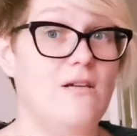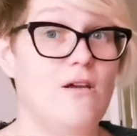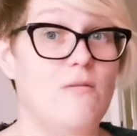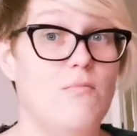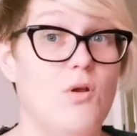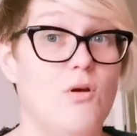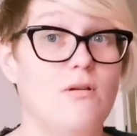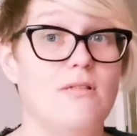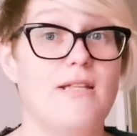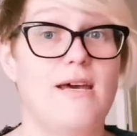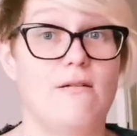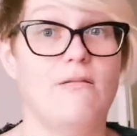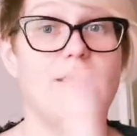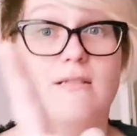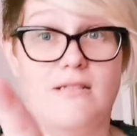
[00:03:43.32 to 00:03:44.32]
her blogs
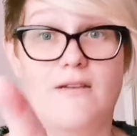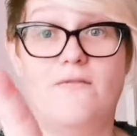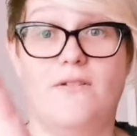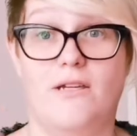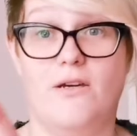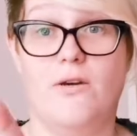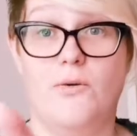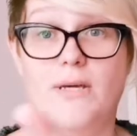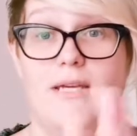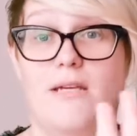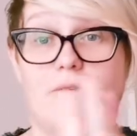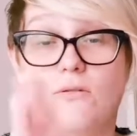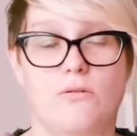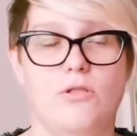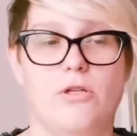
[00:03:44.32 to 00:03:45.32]
now, it's definitely Hohi
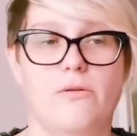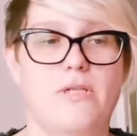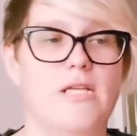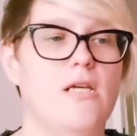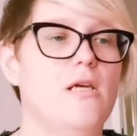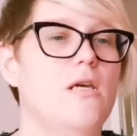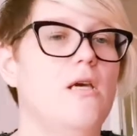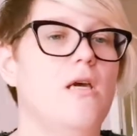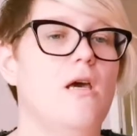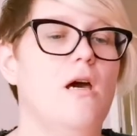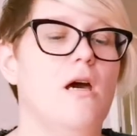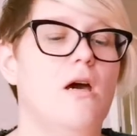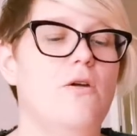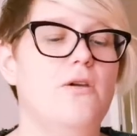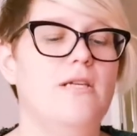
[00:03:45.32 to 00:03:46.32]
and not Joji.
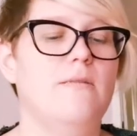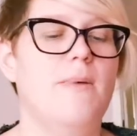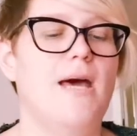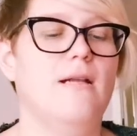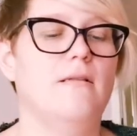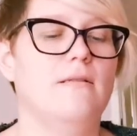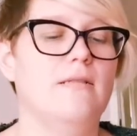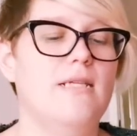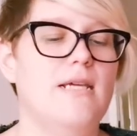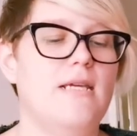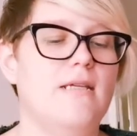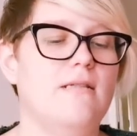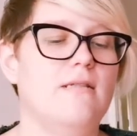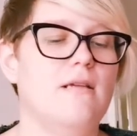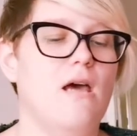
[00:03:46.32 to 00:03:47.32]
Hohi's patterns
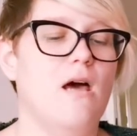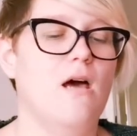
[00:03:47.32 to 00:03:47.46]
is,